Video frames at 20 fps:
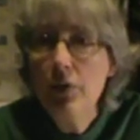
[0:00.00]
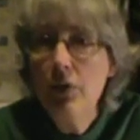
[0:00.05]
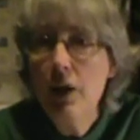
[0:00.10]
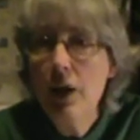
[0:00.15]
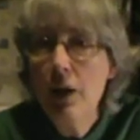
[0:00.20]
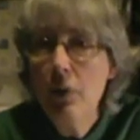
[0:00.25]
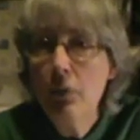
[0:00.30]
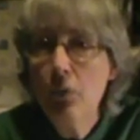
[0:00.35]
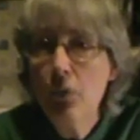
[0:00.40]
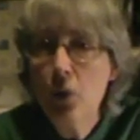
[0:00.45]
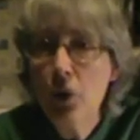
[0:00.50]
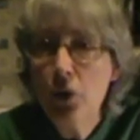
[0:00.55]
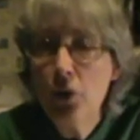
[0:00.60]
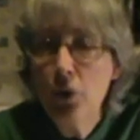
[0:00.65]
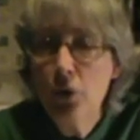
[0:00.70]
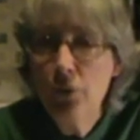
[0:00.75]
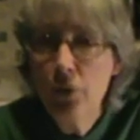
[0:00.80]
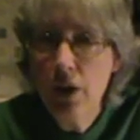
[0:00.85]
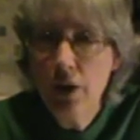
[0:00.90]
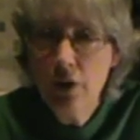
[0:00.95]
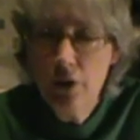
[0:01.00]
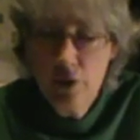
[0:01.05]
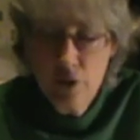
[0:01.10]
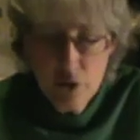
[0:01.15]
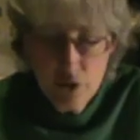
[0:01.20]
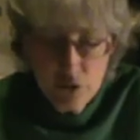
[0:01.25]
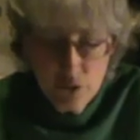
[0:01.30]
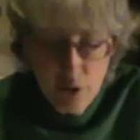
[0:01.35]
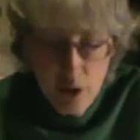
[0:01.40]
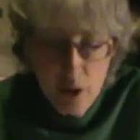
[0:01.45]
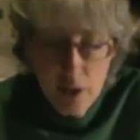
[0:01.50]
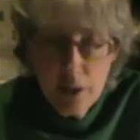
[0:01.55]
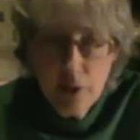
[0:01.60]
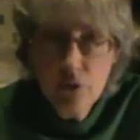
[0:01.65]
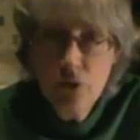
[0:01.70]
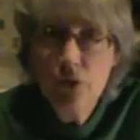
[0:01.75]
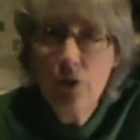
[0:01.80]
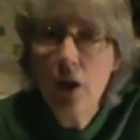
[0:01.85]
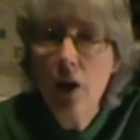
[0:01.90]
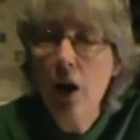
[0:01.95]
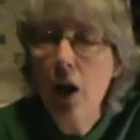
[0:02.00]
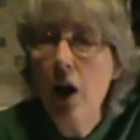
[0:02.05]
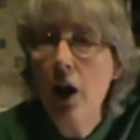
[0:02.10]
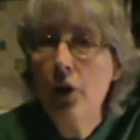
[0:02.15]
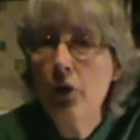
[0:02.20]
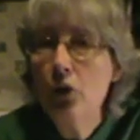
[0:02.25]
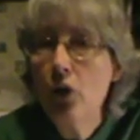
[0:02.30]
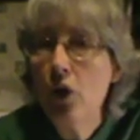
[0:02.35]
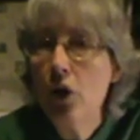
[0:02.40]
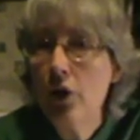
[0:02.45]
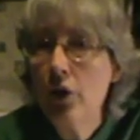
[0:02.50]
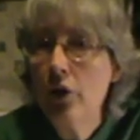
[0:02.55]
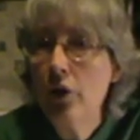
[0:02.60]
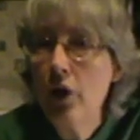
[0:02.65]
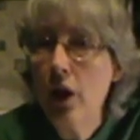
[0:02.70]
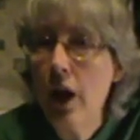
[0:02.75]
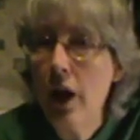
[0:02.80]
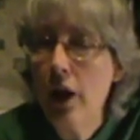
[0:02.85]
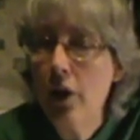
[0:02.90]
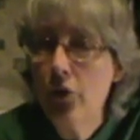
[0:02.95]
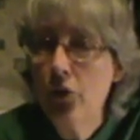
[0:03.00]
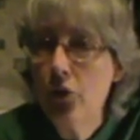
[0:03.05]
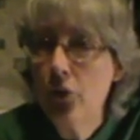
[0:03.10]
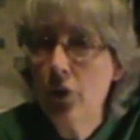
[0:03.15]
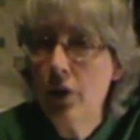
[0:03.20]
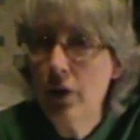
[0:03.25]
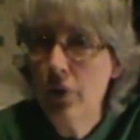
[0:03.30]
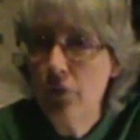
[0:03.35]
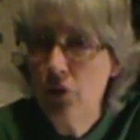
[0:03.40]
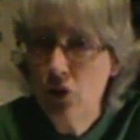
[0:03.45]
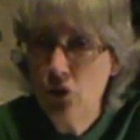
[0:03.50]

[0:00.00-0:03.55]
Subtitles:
Then with her veterinary science, I taught her how to give